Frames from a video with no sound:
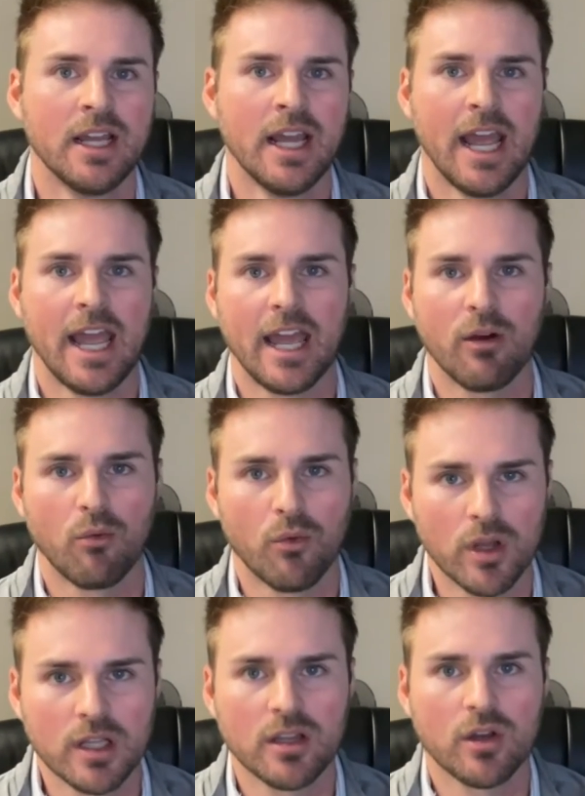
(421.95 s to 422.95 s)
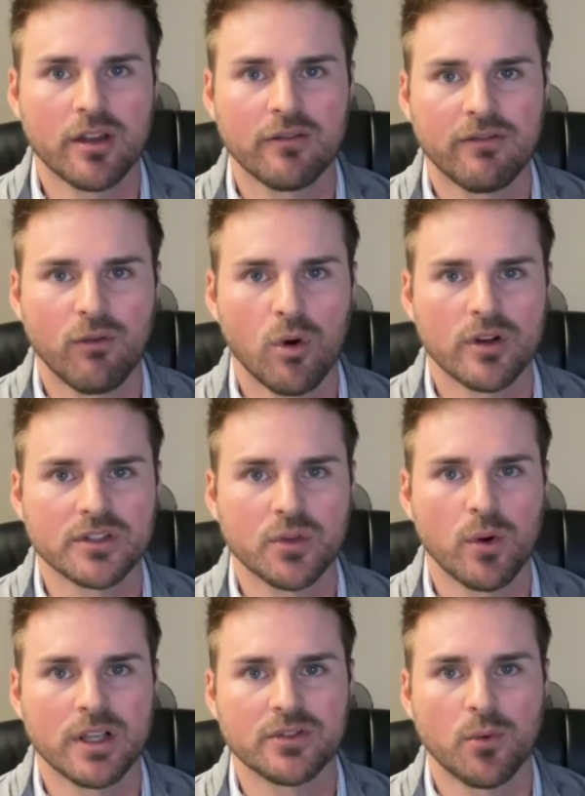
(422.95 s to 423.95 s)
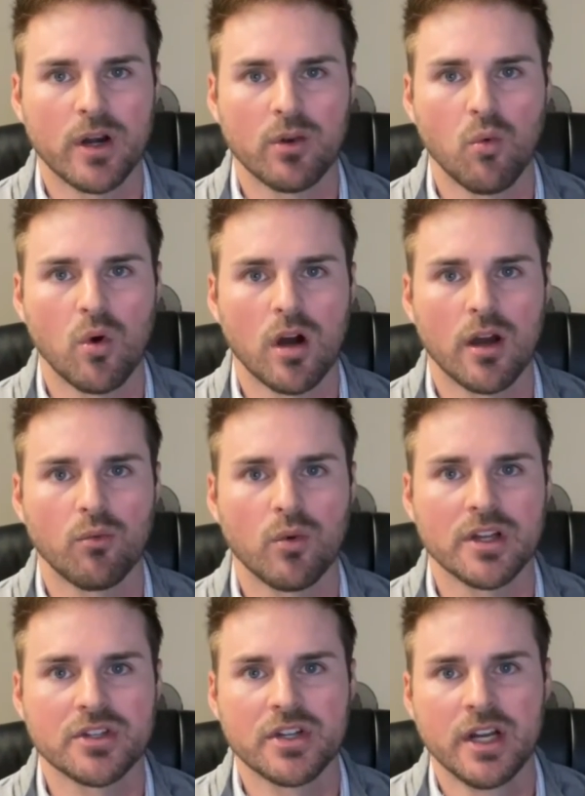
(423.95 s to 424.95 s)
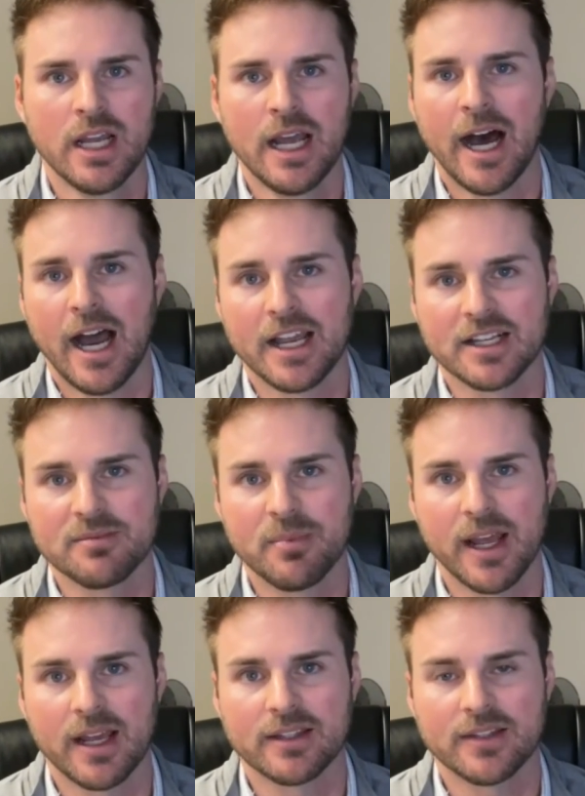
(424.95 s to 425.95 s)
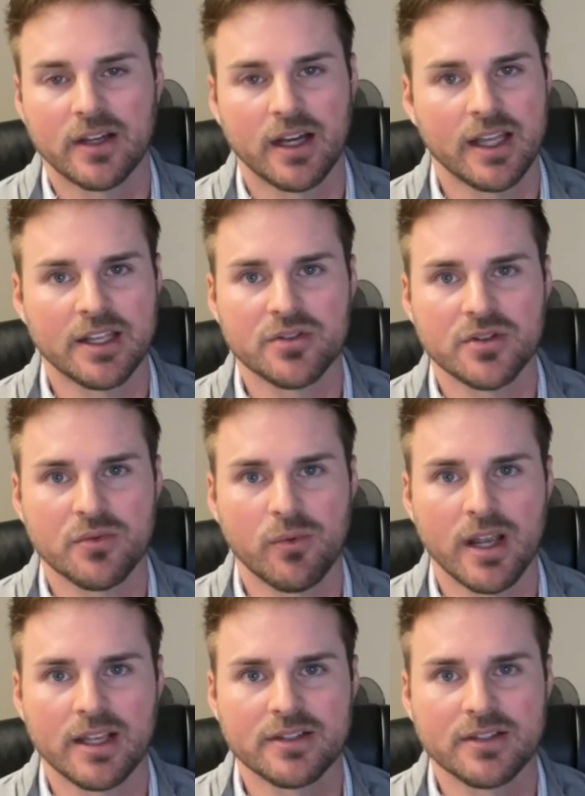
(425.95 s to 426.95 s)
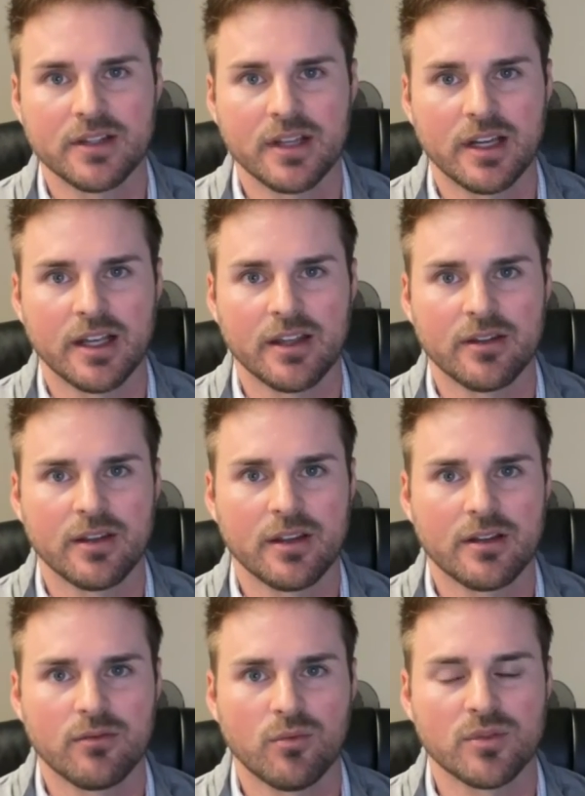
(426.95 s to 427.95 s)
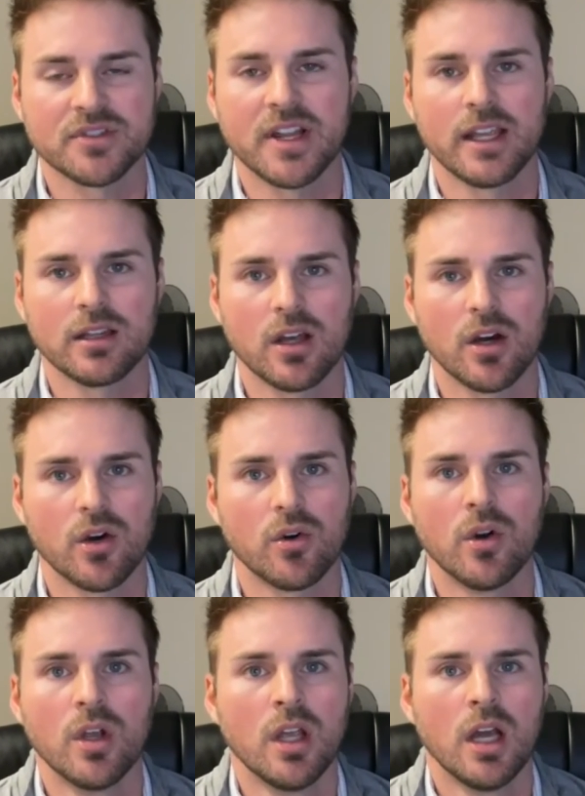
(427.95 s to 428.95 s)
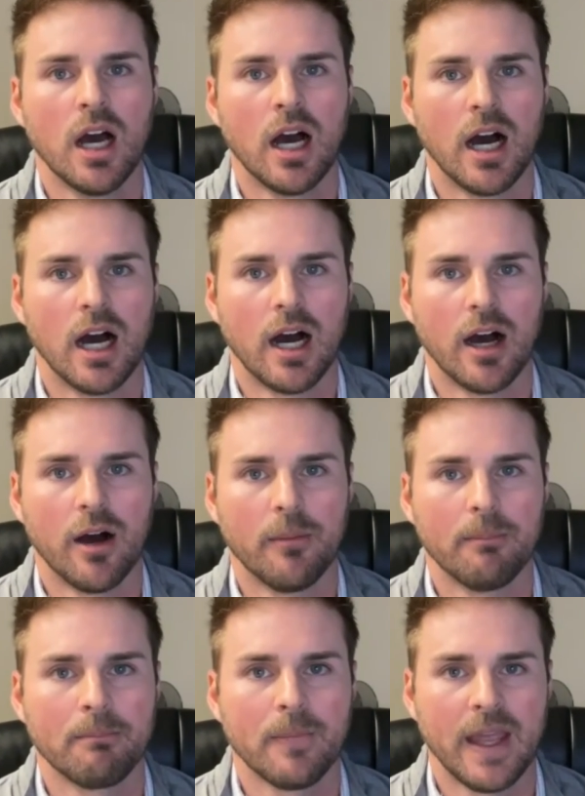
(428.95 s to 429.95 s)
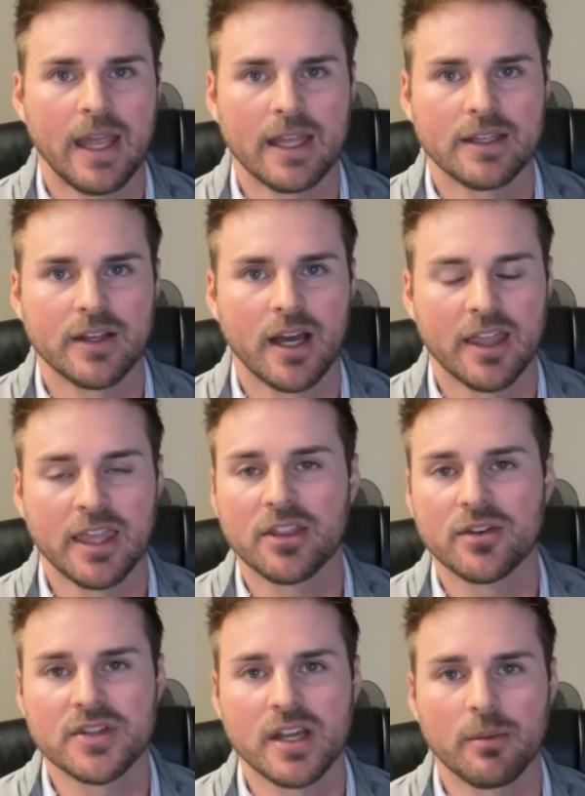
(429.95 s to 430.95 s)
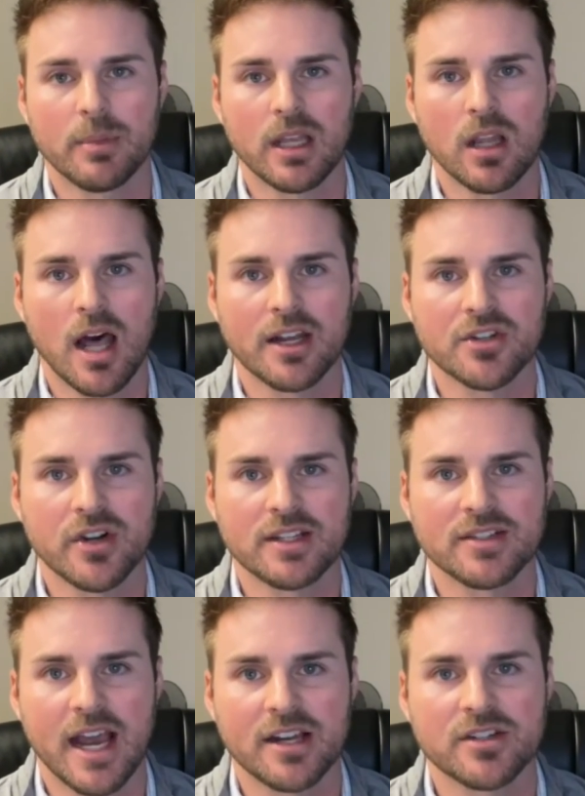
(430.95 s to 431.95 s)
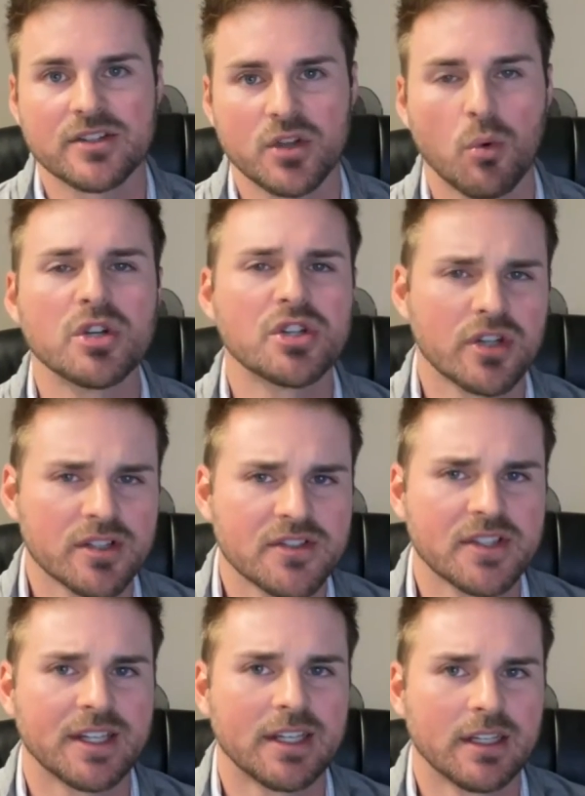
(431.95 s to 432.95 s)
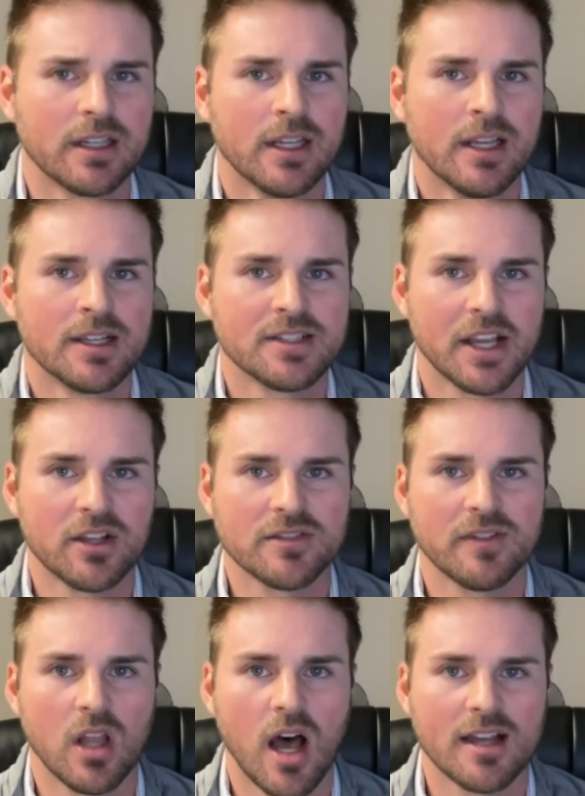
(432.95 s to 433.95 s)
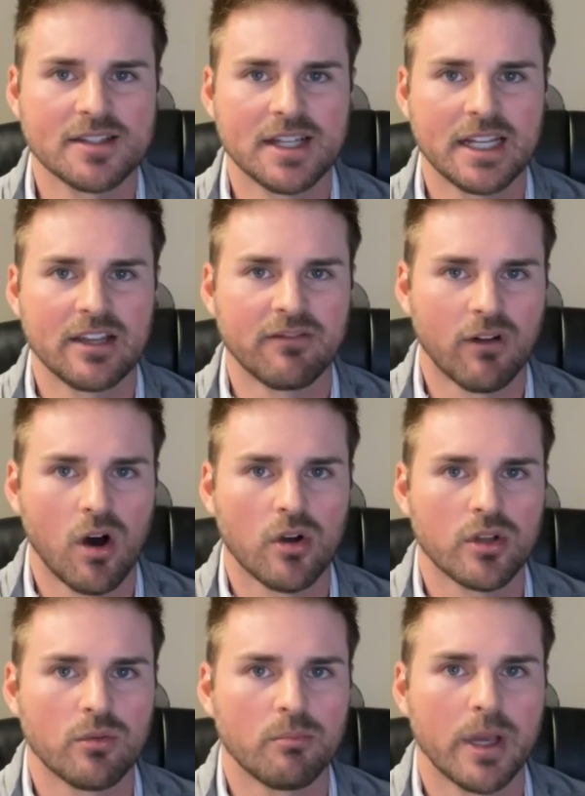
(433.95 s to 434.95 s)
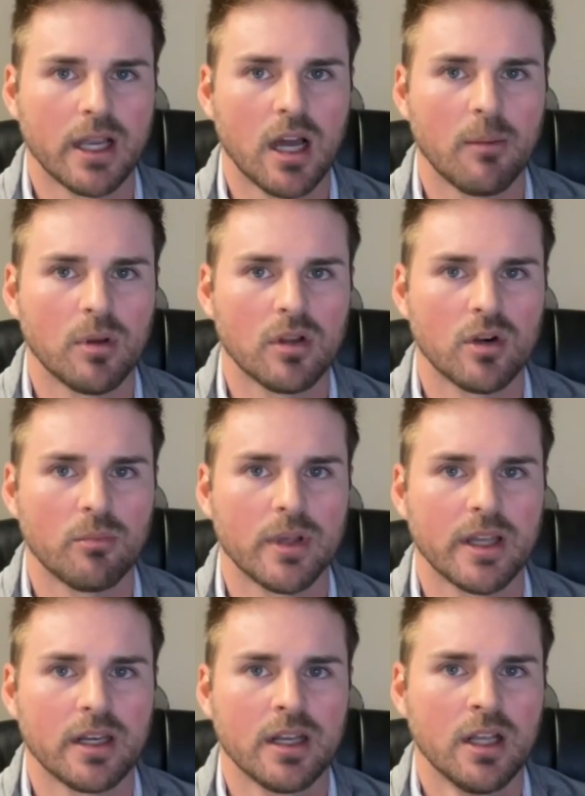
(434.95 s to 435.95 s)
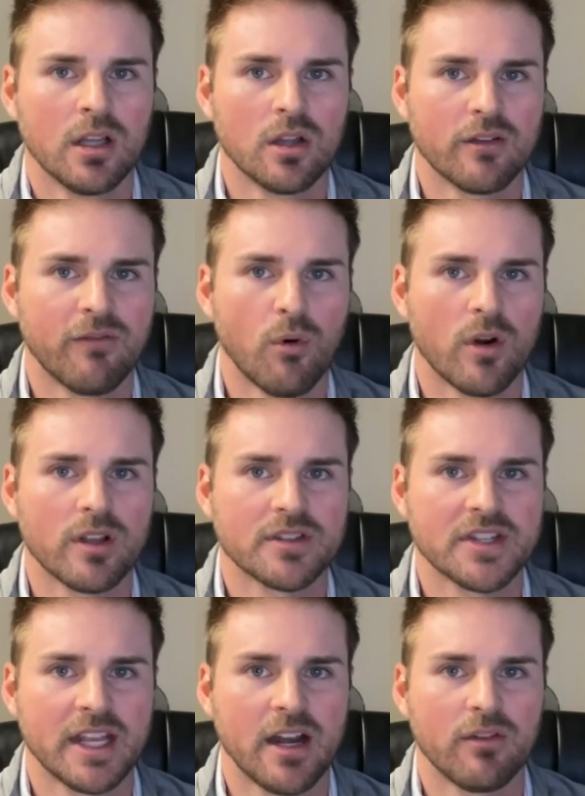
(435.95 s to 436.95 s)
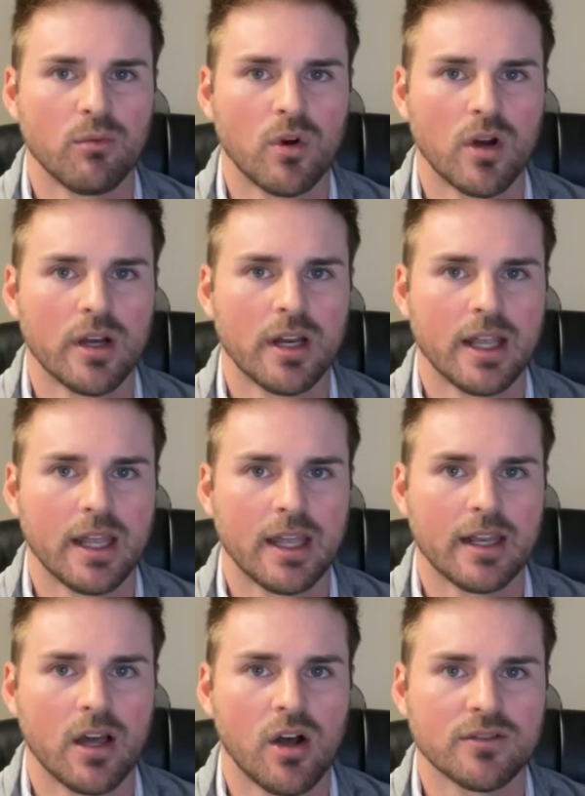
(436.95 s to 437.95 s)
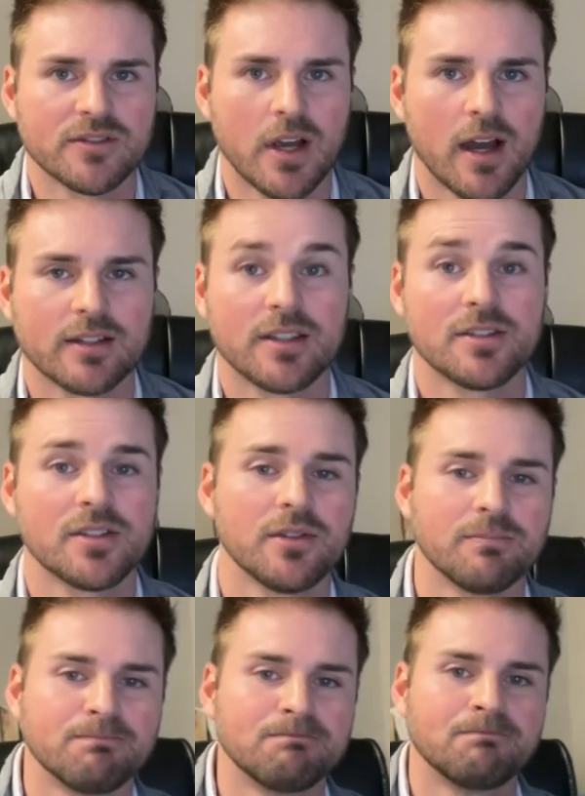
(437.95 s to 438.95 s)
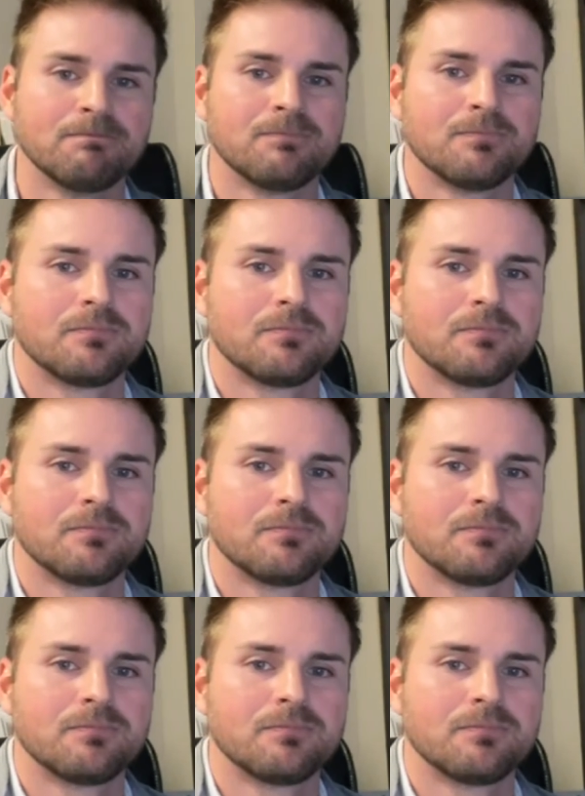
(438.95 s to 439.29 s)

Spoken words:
and really looking forward to 2021, which I expect interest rates will stay low. And I think there's going to be a lot of transactions. So we should see sales velocity and volume pick up a little bit. Look forward to seeing everyone, and I'll talk to you soon.